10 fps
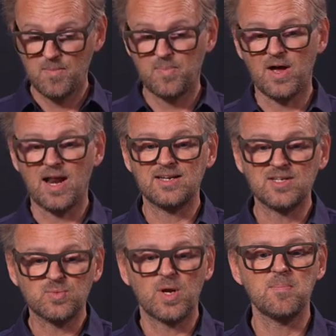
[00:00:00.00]
But I
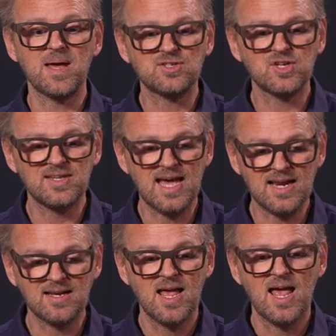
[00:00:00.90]
just want to mention
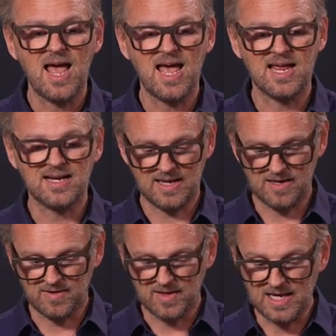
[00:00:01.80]
that. And
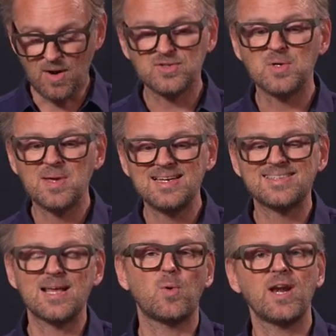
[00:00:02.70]
it also means
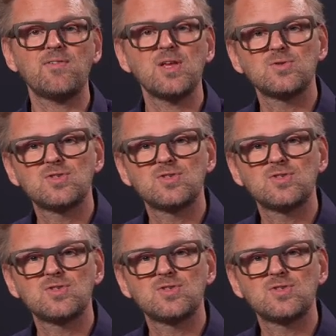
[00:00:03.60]
that whatever you